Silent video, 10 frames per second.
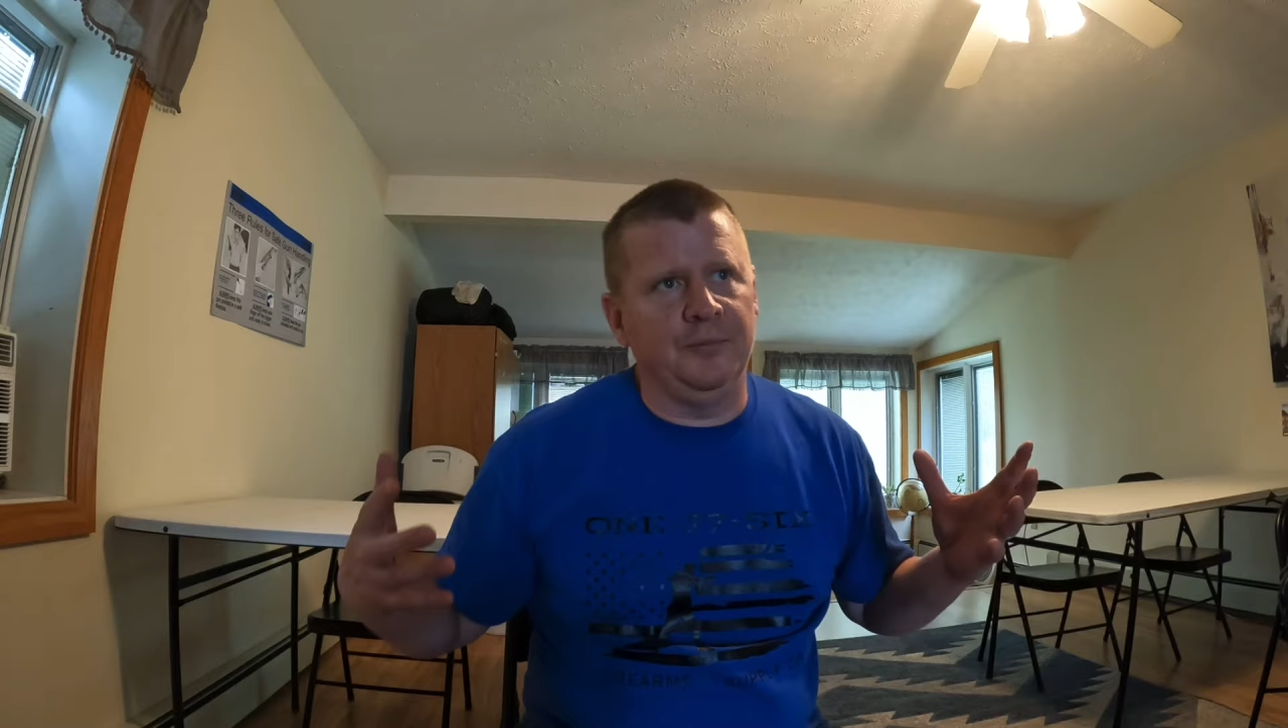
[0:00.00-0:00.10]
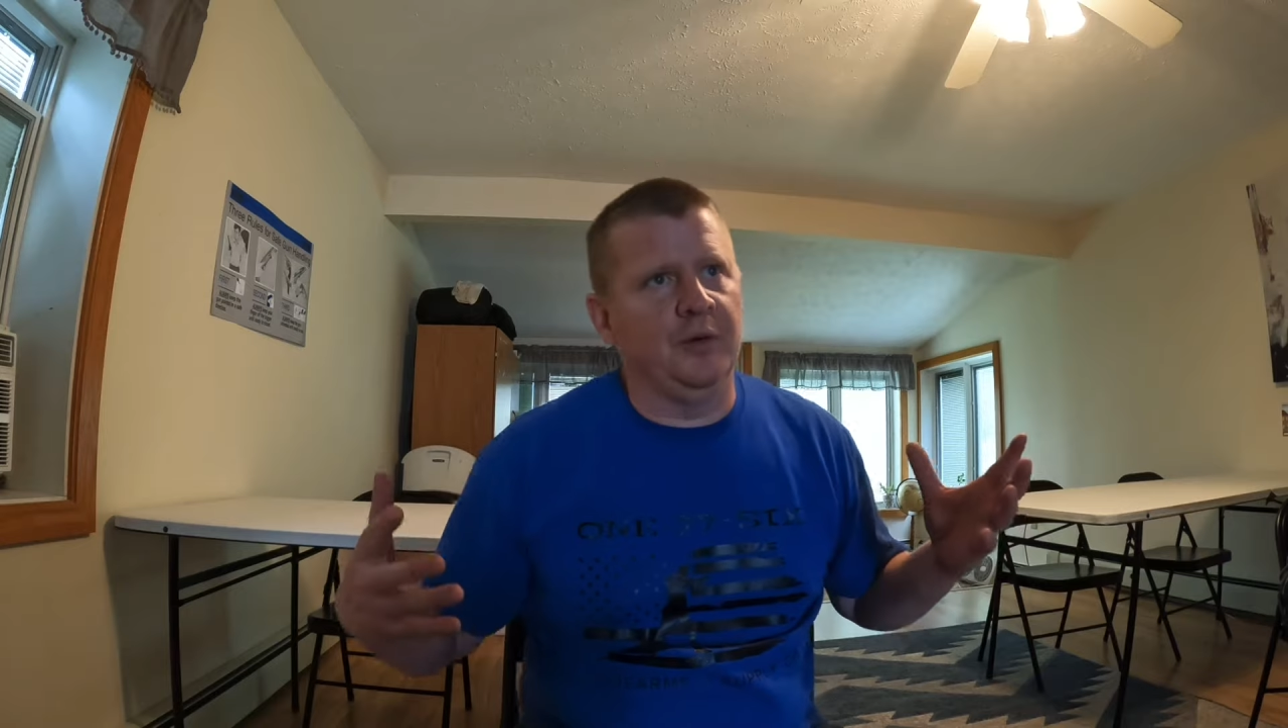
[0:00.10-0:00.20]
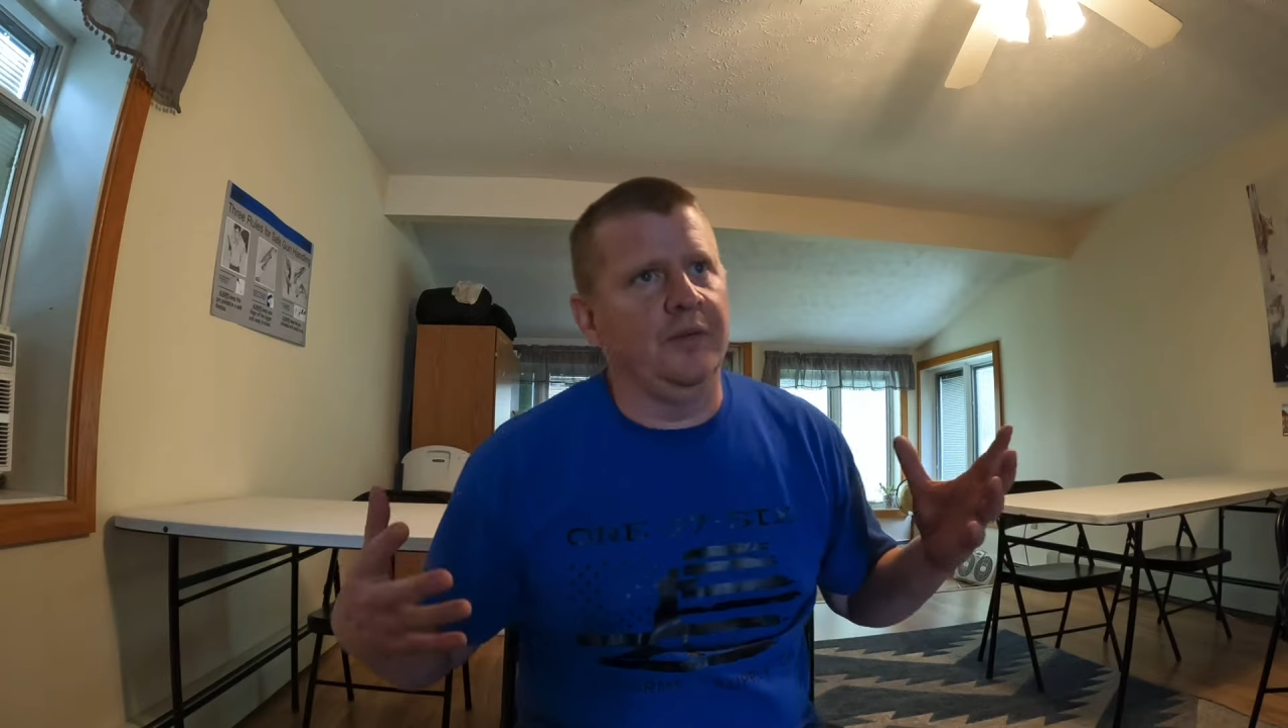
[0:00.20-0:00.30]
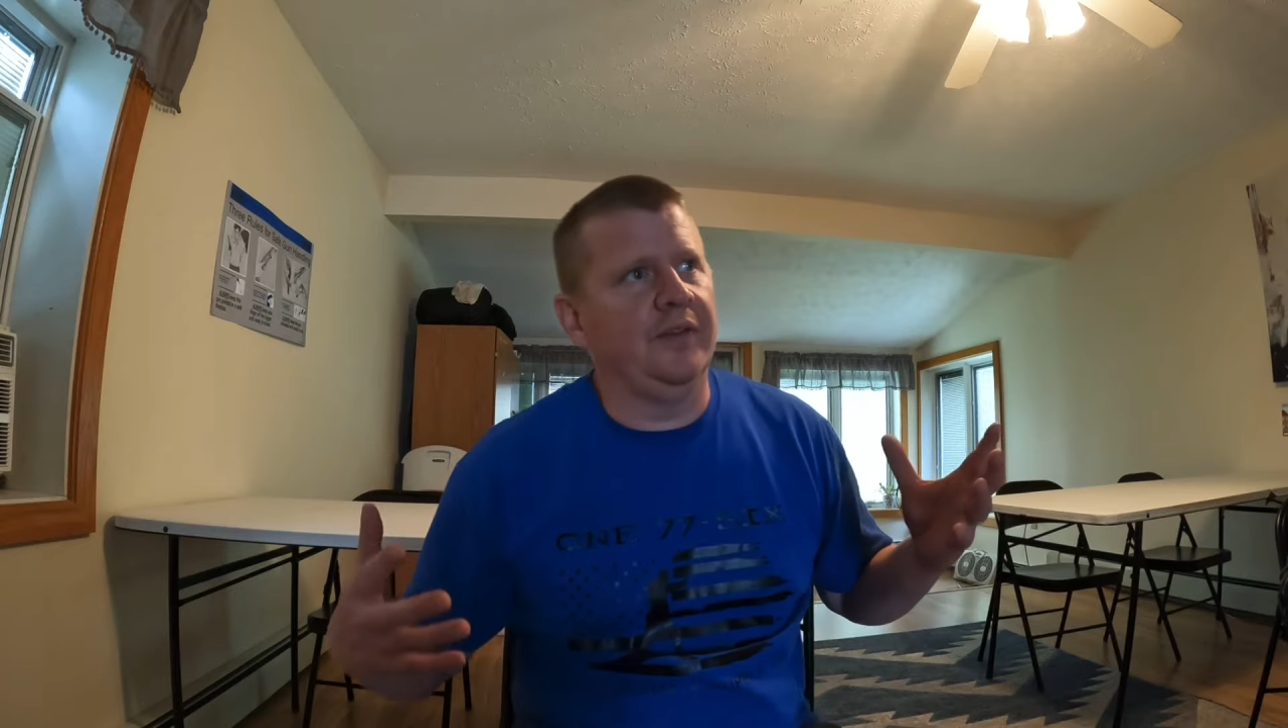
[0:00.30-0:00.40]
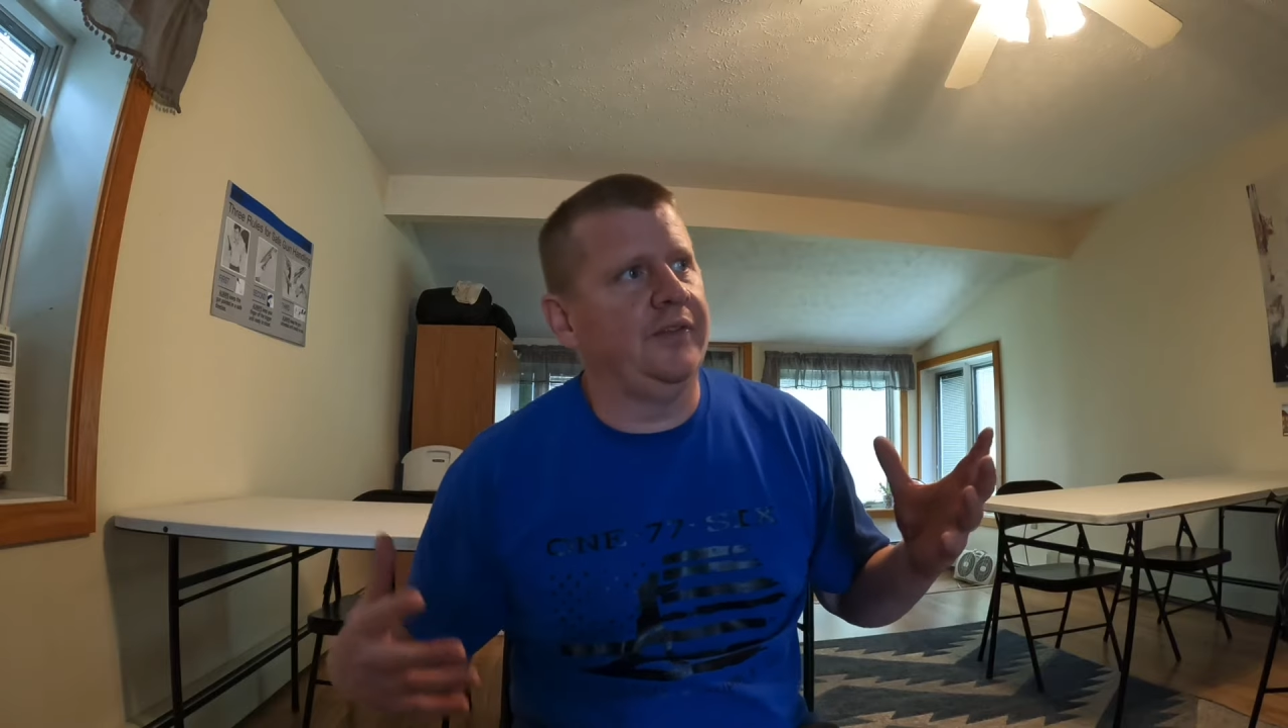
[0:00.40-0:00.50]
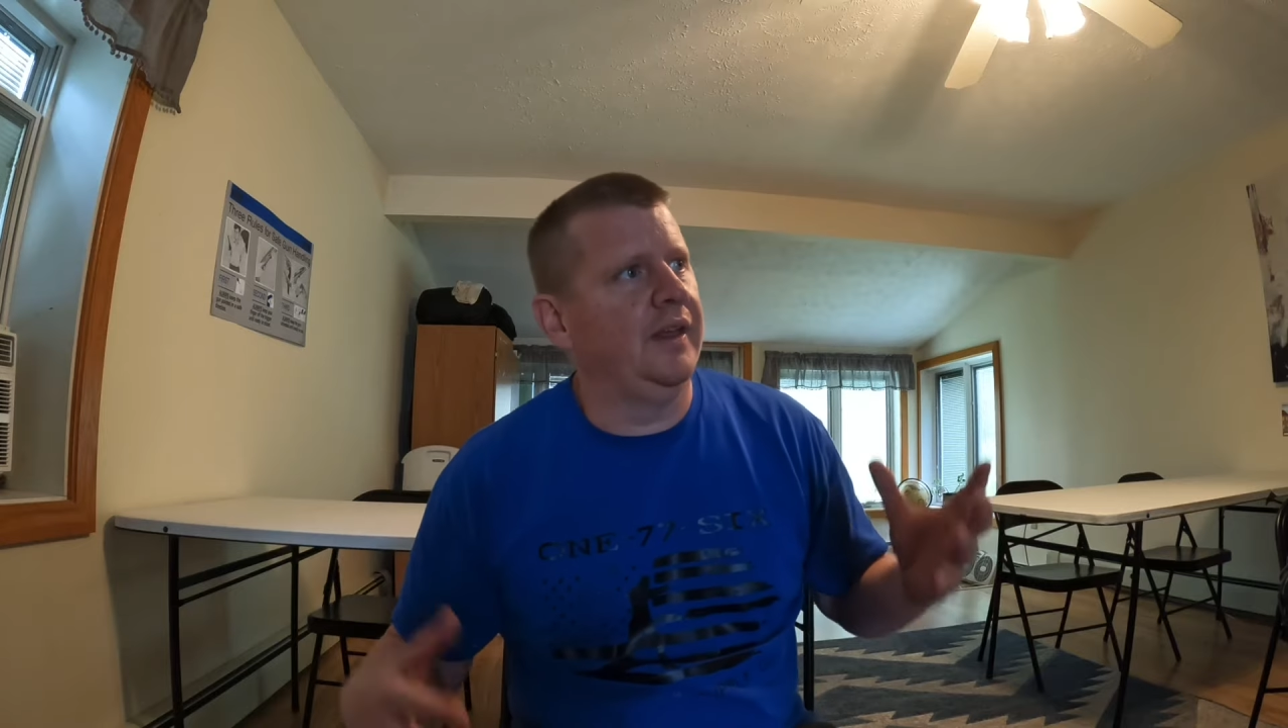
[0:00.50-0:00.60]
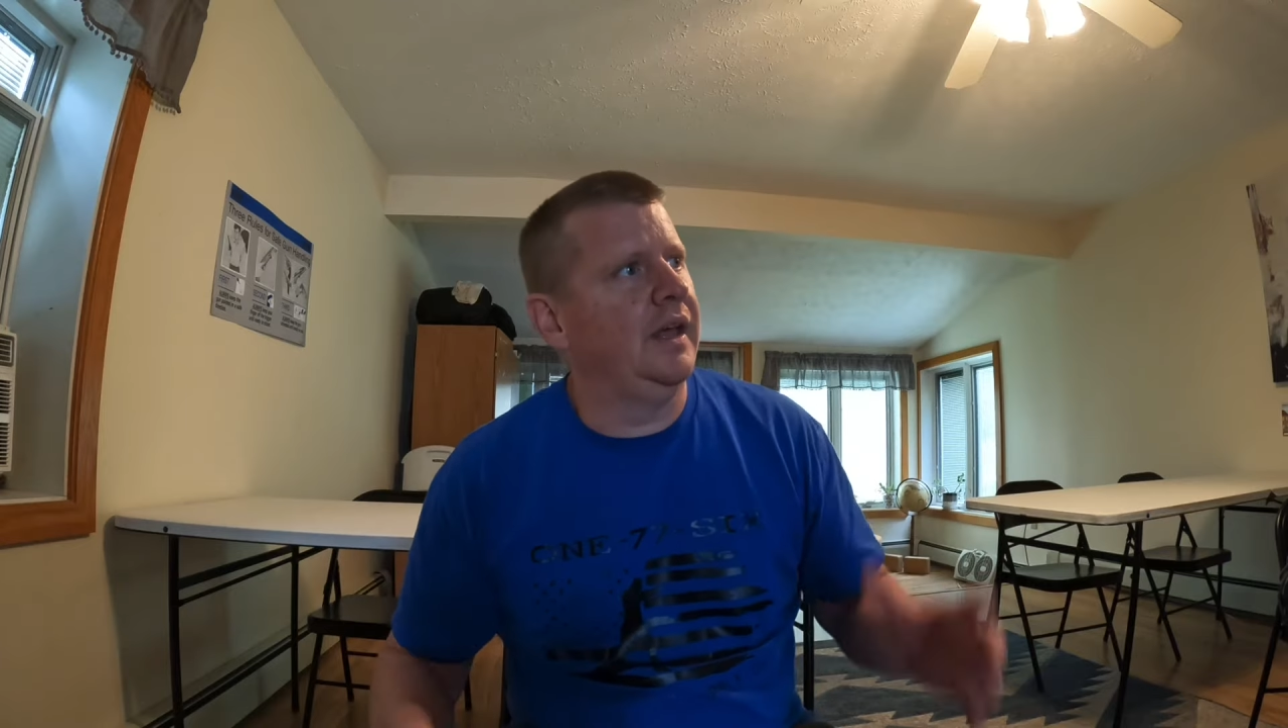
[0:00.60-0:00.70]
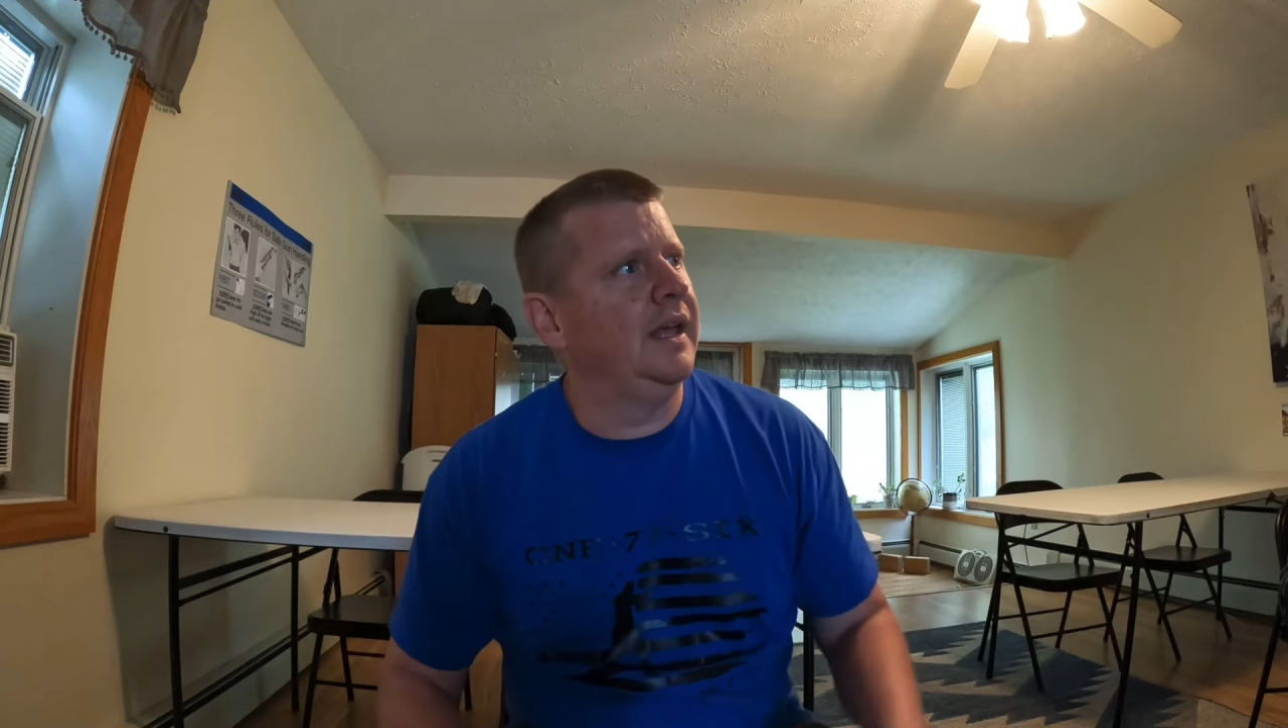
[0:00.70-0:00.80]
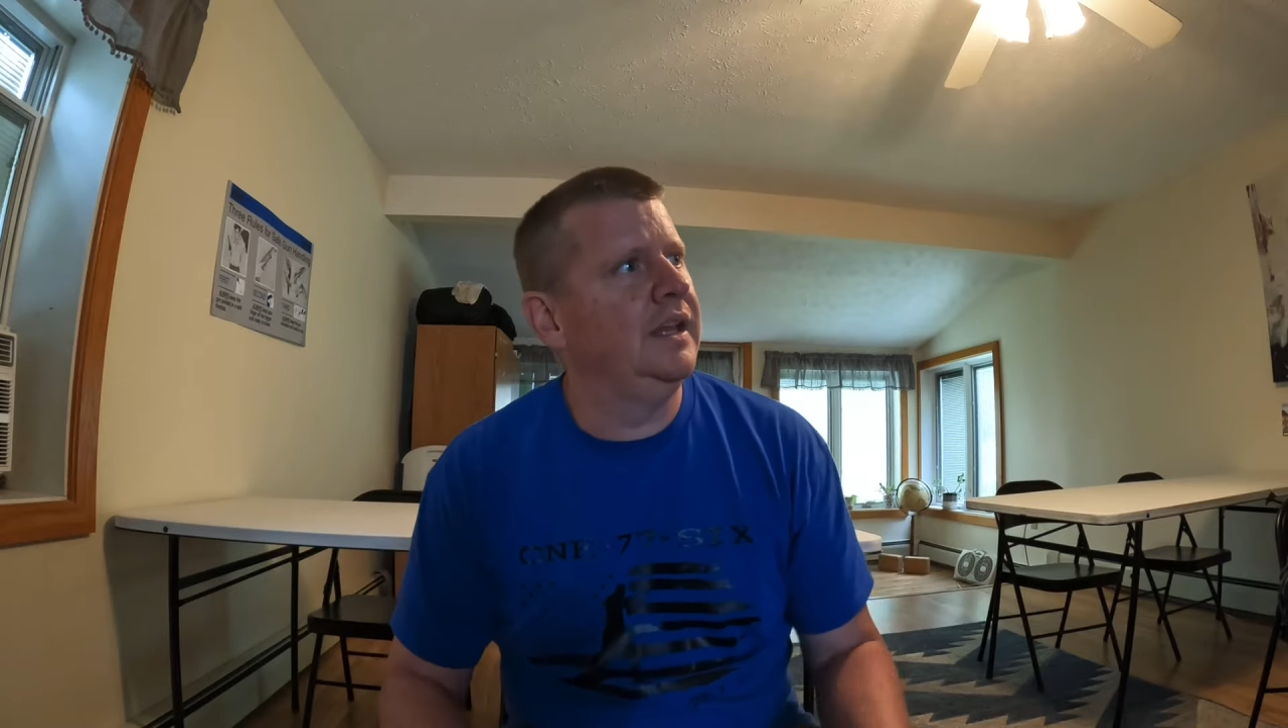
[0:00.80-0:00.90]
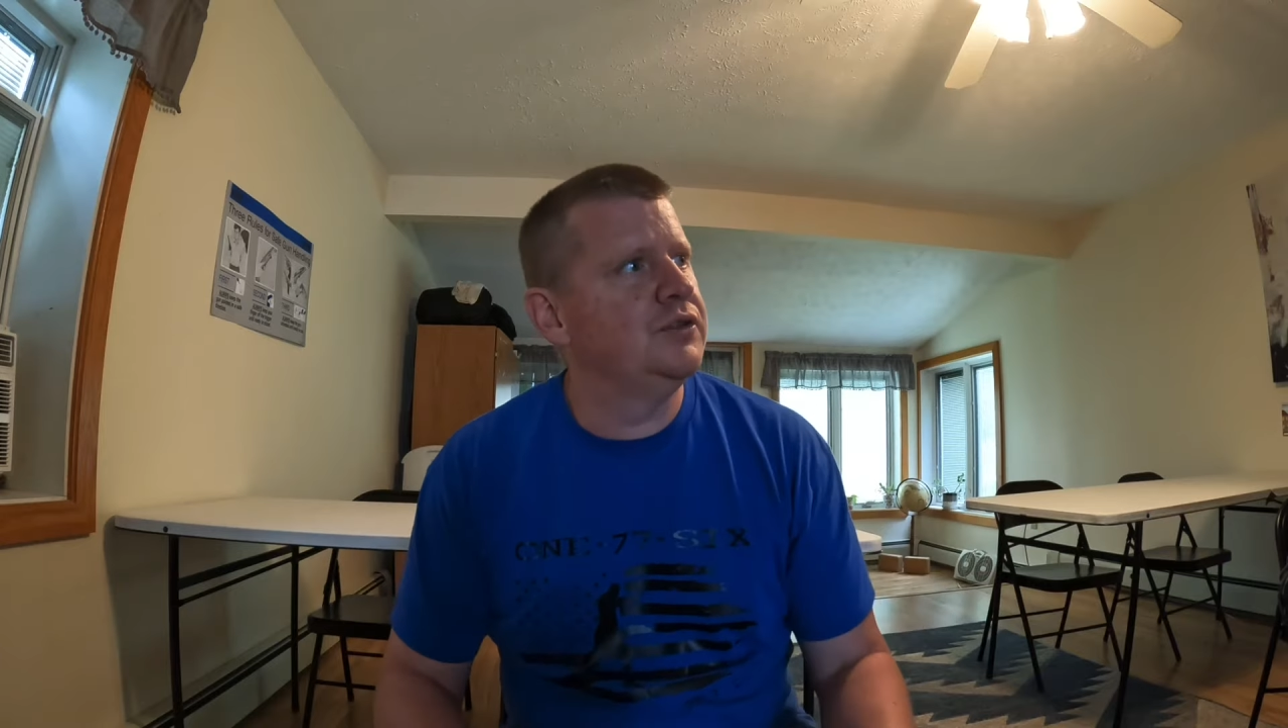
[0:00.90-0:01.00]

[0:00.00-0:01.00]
I'm doing this uh,